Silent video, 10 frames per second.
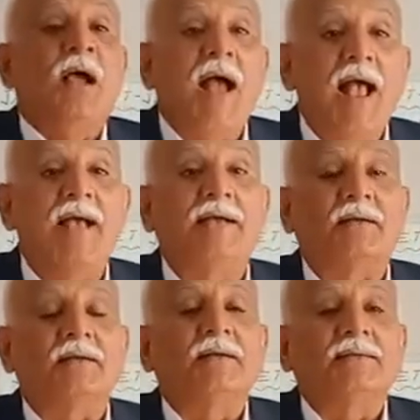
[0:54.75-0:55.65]

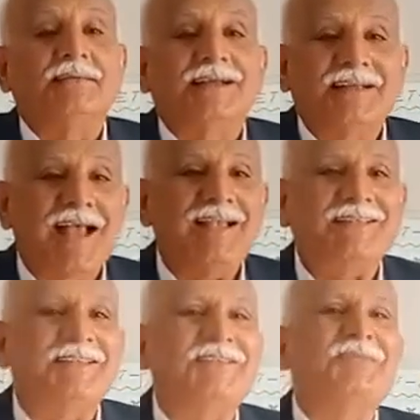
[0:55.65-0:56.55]
air, the
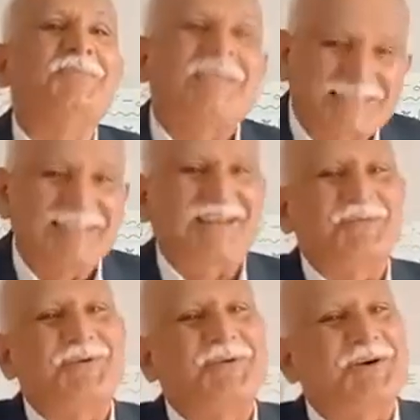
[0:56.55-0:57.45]
gaseous mixture,
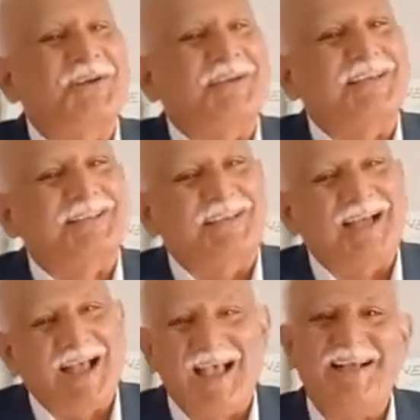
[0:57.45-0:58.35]
we call it as the
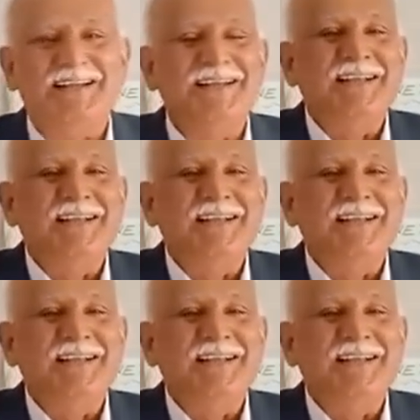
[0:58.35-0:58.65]
air.